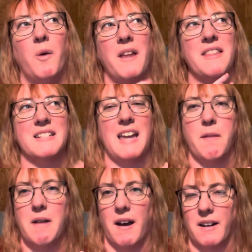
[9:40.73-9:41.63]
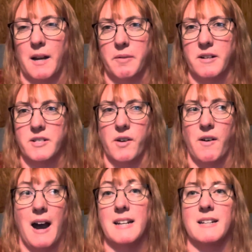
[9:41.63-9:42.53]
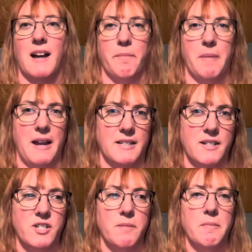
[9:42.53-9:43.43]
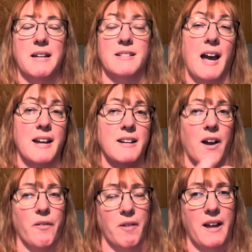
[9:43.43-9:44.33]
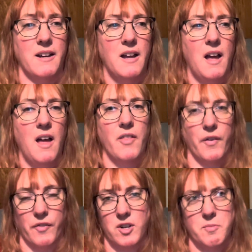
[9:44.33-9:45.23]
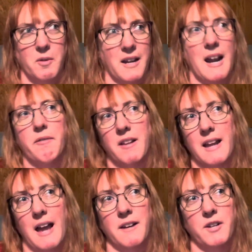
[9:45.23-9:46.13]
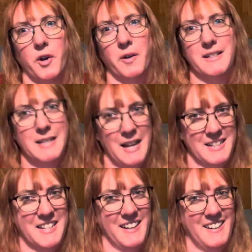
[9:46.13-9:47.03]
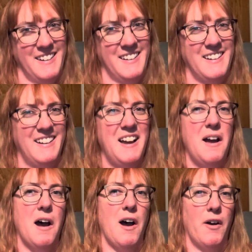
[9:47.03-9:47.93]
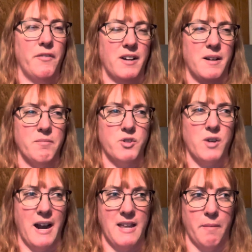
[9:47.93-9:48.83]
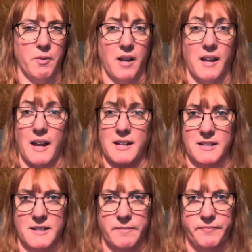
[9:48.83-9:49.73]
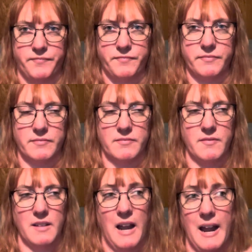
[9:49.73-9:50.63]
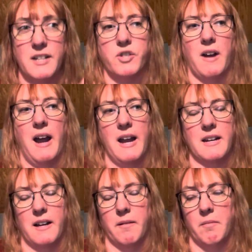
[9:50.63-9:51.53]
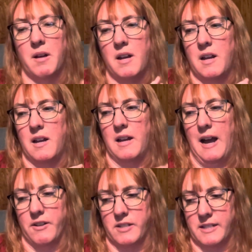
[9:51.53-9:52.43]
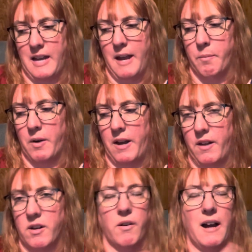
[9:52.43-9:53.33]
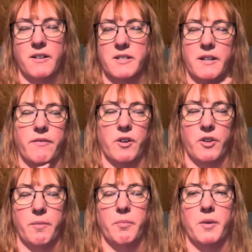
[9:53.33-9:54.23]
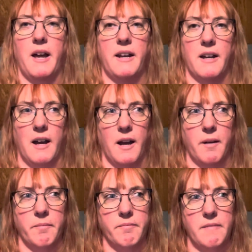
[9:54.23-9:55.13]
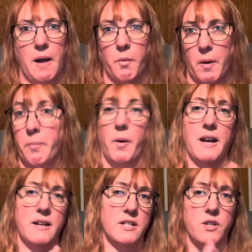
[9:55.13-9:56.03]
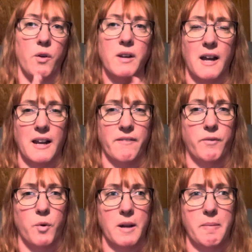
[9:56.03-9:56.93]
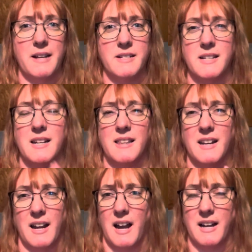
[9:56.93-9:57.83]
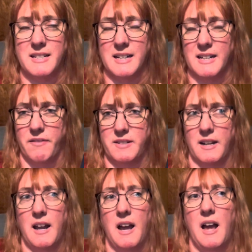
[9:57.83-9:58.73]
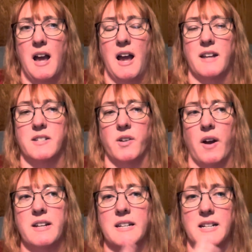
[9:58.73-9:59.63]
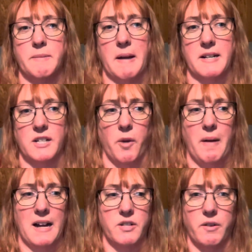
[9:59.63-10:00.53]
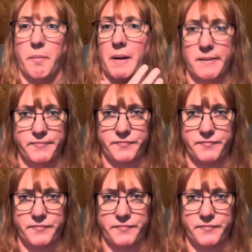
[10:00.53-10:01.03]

when this came out a couple years ago, I did not pay attention because I had not read the first book and I really had no intention of um, trying that book again because I had tried um, House of Sky and Breath, no, House of Earth and Blood um, at one point and just only got like 40 pages in and then I, I DNF'd it. And so I didn't expect to go back to it, but